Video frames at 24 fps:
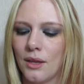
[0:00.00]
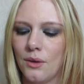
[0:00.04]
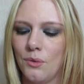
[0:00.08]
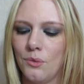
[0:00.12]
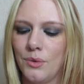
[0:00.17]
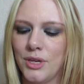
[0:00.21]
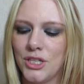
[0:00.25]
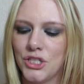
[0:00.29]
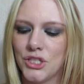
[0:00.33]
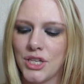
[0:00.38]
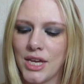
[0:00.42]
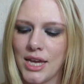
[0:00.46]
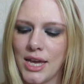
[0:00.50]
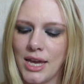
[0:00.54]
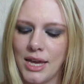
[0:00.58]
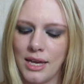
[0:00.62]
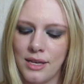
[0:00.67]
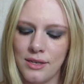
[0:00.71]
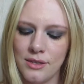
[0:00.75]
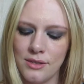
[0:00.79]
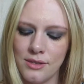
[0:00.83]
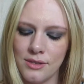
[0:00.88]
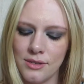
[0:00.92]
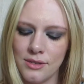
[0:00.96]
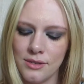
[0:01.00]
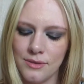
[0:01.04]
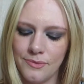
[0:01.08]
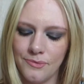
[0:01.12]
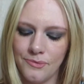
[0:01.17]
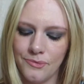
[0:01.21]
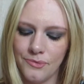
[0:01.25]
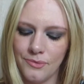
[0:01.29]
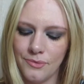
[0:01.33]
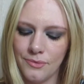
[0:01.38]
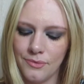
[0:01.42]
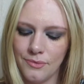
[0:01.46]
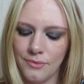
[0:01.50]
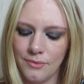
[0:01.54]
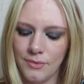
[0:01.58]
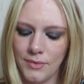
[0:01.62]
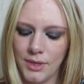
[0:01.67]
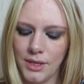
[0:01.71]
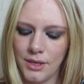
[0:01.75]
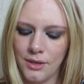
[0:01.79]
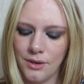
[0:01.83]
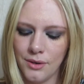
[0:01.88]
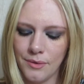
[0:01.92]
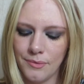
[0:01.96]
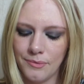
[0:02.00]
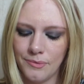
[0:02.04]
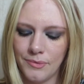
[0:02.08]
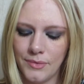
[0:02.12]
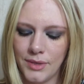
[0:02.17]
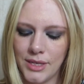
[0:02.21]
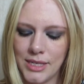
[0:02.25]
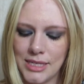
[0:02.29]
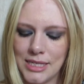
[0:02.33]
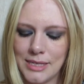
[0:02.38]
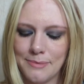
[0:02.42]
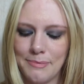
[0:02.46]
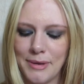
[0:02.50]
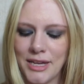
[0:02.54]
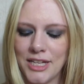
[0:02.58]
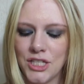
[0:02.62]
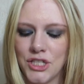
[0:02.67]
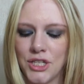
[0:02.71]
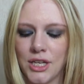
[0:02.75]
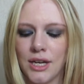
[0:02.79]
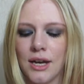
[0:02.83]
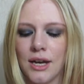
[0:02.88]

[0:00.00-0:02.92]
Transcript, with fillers: which is, you know, it's a peachy